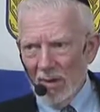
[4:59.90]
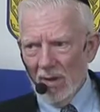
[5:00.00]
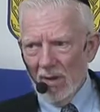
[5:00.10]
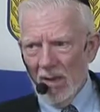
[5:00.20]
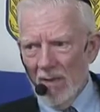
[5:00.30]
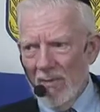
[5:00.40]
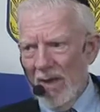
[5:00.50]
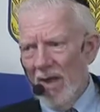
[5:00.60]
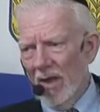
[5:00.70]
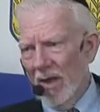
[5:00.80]
he
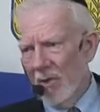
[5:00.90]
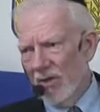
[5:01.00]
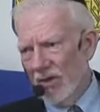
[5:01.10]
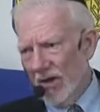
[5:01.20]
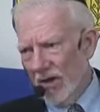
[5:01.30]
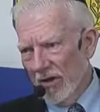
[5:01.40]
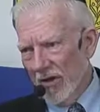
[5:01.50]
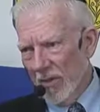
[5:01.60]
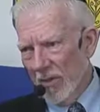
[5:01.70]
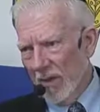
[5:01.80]
immediately wants to go to
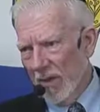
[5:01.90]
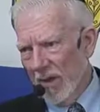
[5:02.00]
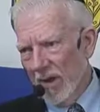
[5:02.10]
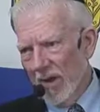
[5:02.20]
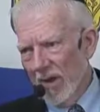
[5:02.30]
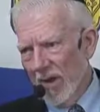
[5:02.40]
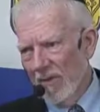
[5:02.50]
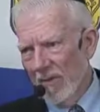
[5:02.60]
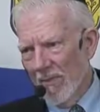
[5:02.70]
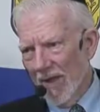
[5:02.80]
that part and
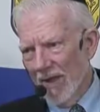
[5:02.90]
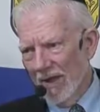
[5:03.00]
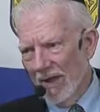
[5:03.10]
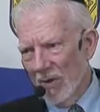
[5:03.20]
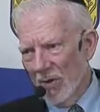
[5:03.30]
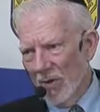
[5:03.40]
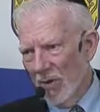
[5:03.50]
love it back into pure